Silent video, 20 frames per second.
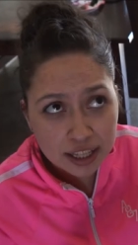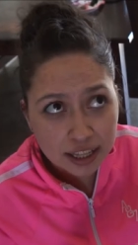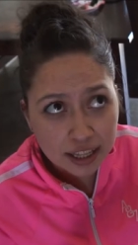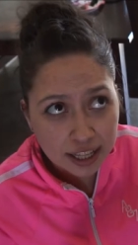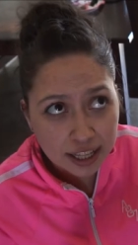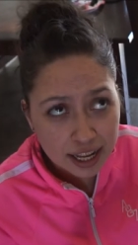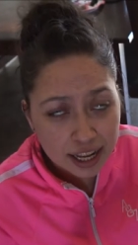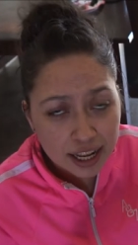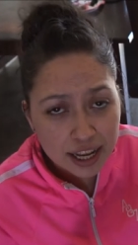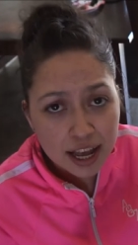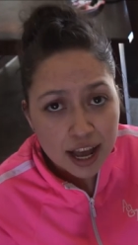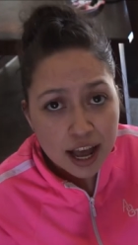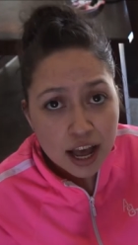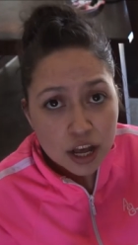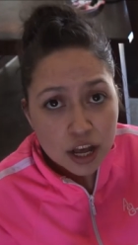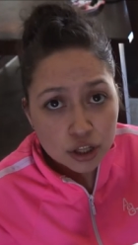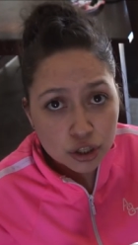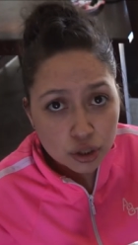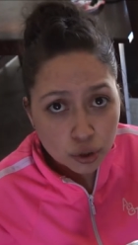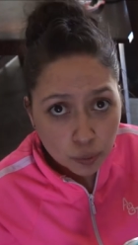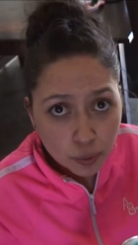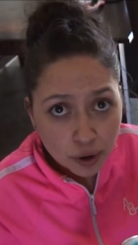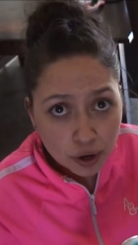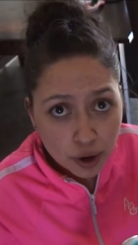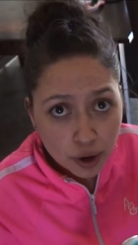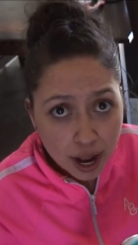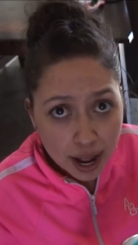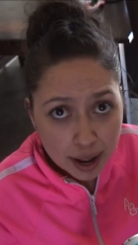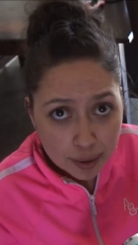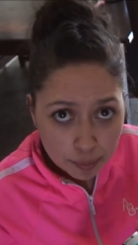the link to
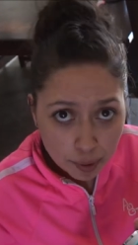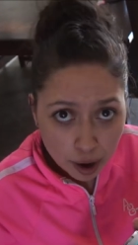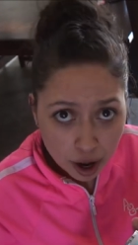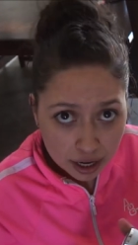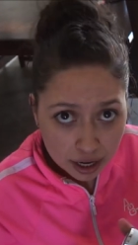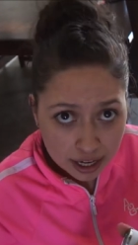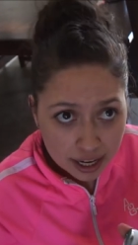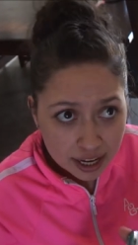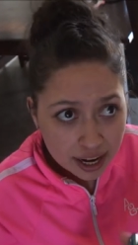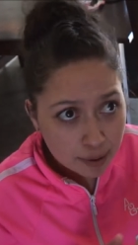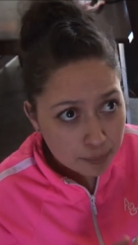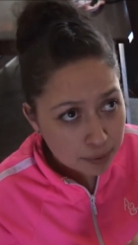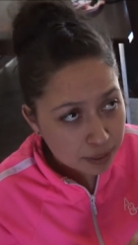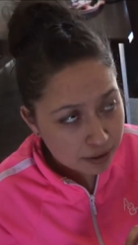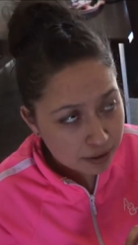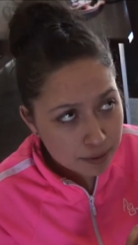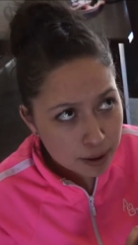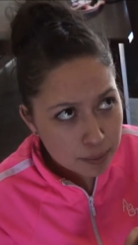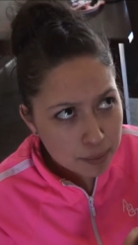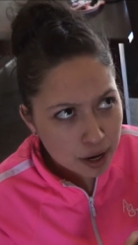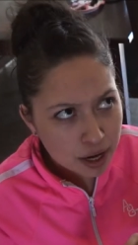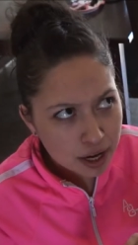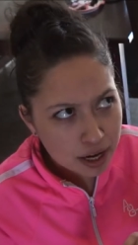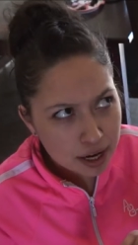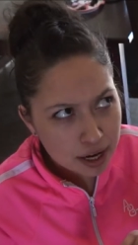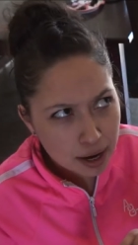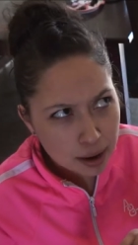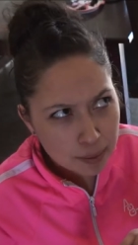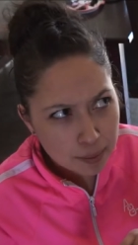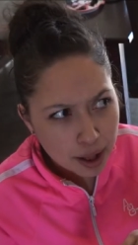where I bought it I believe I bought
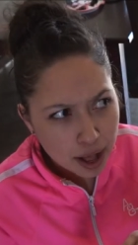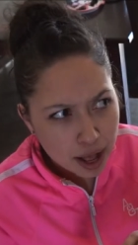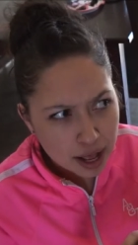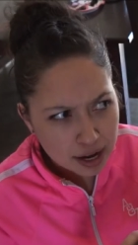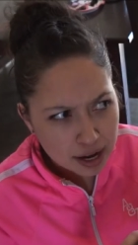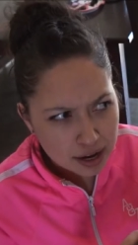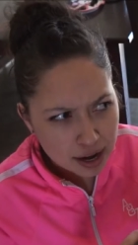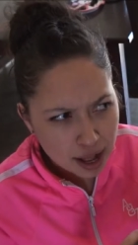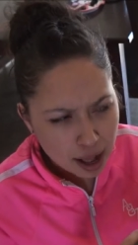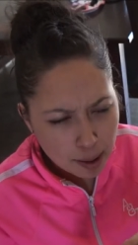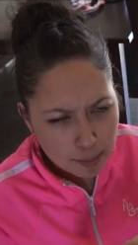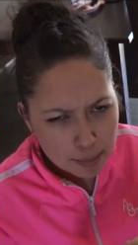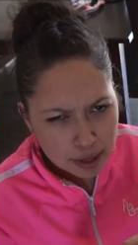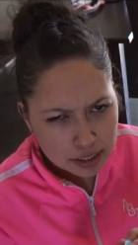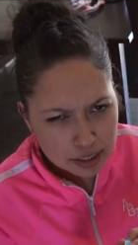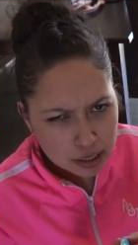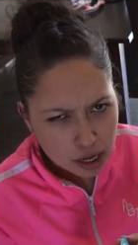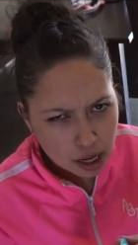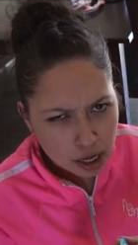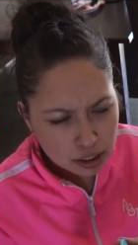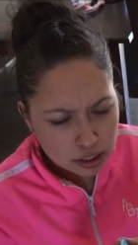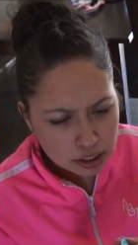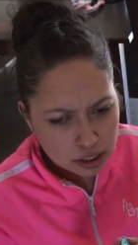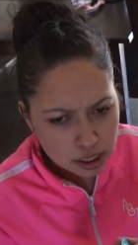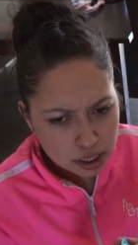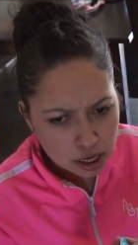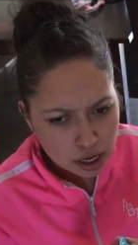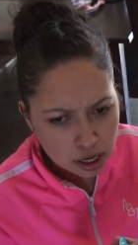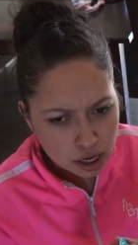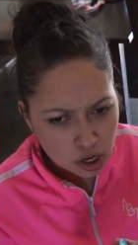it in, in Amazon's
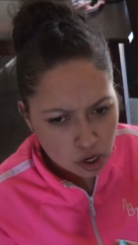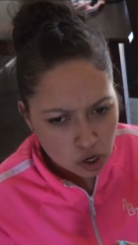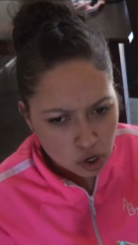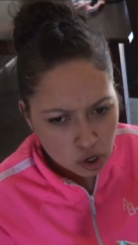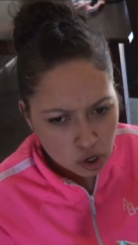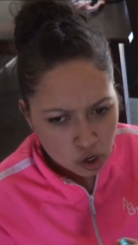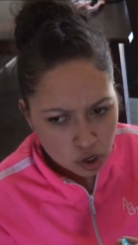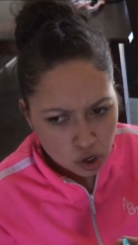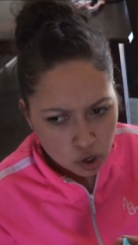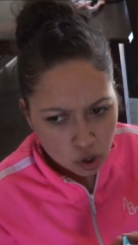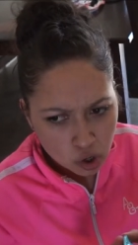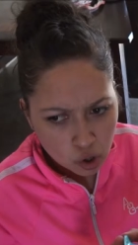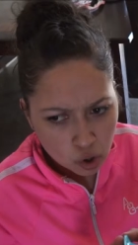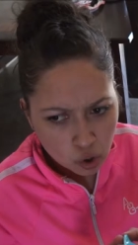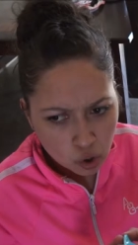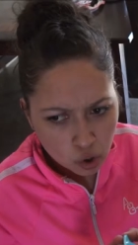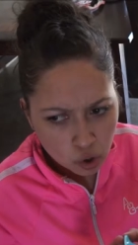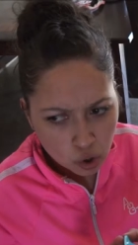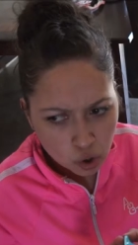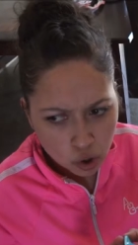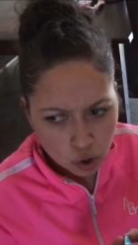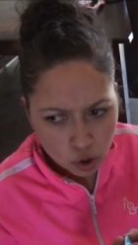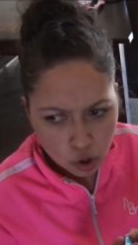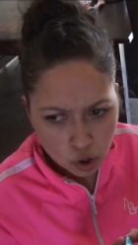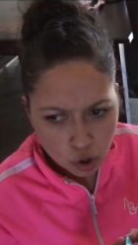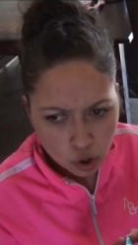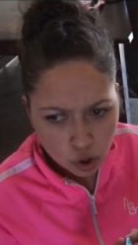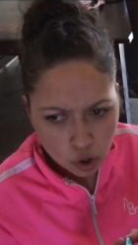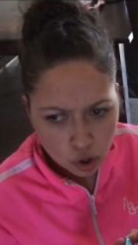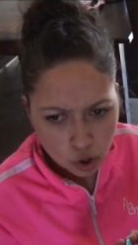
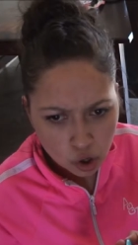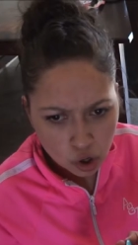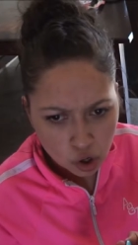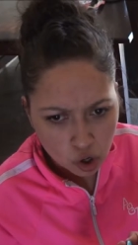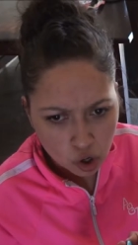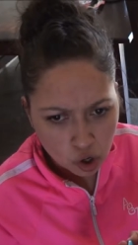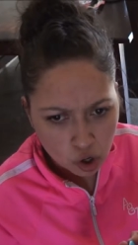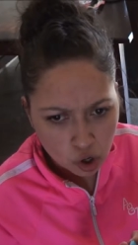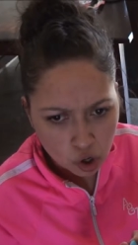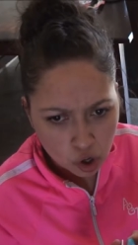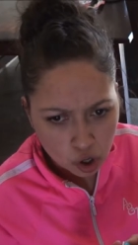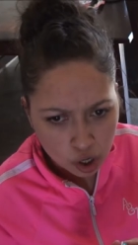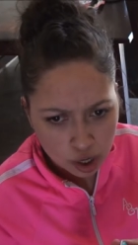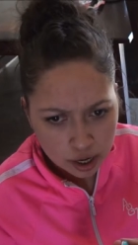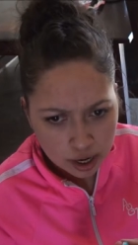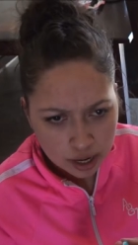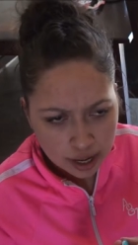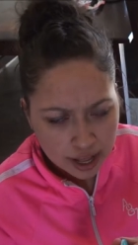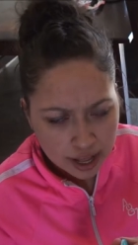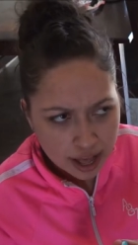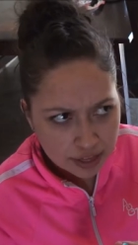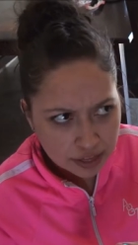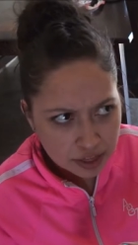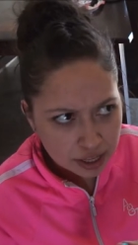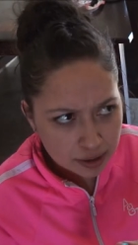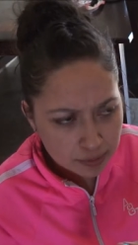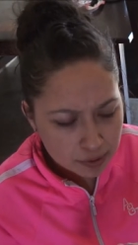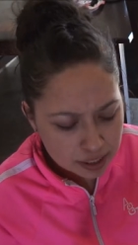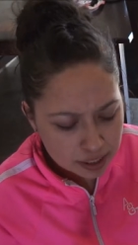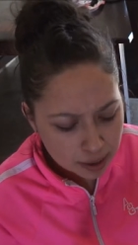or yeah I
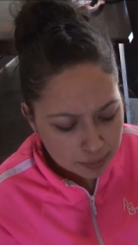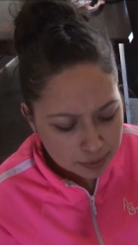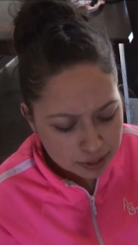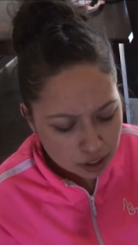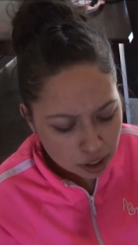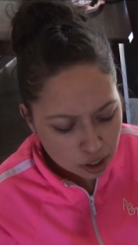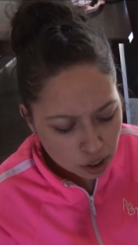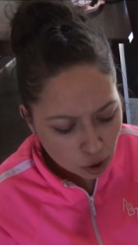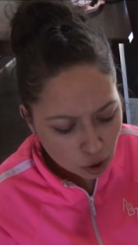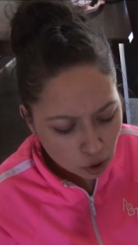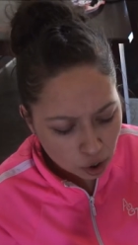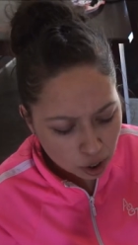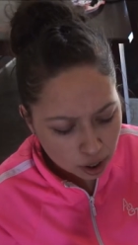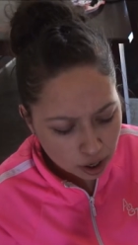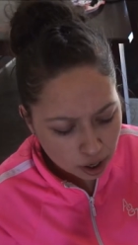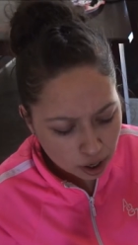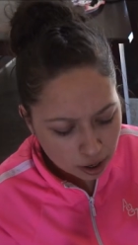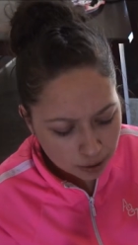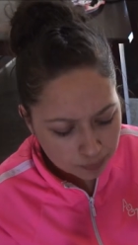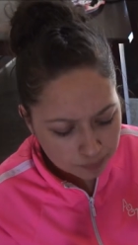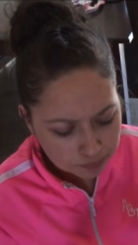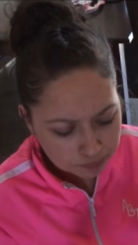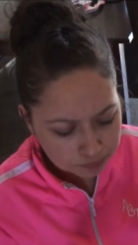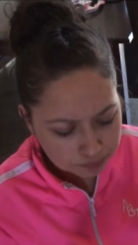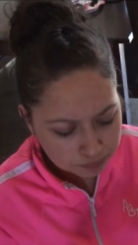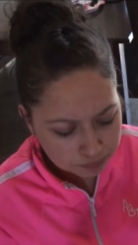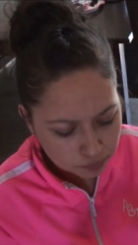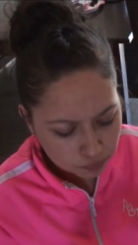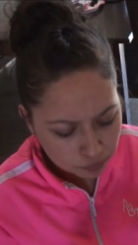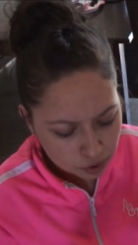think it was Amazon or um,
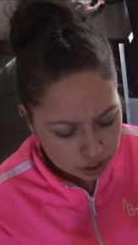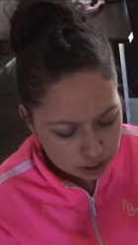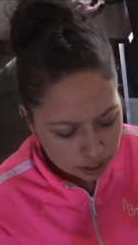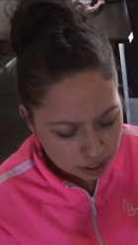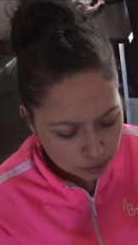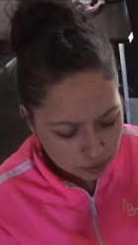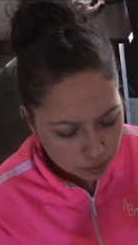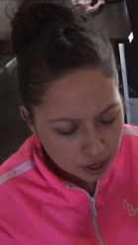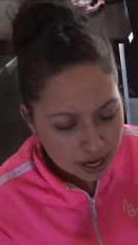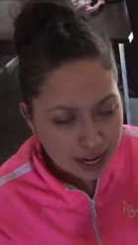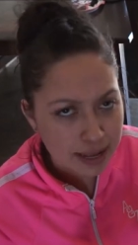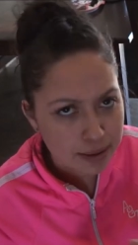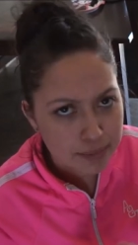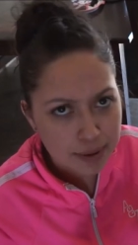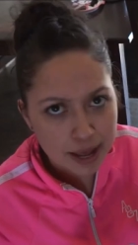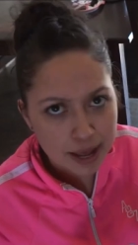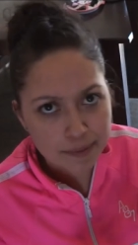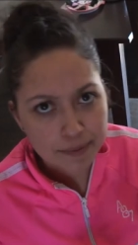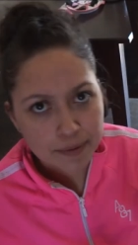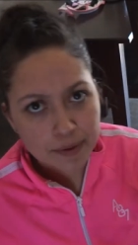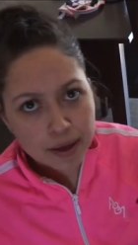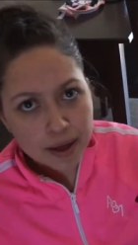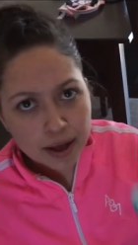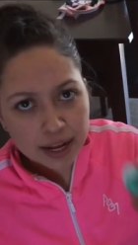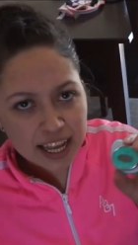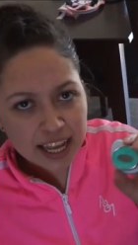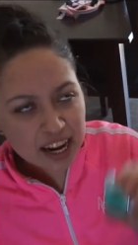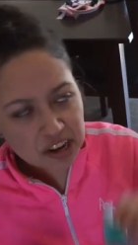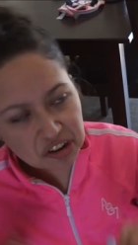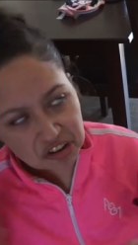what is the other one eBay
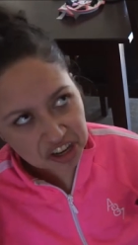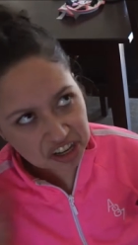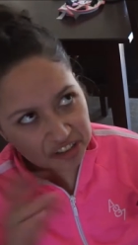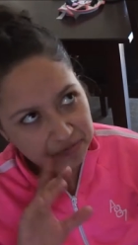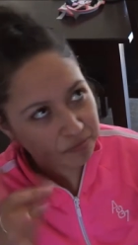can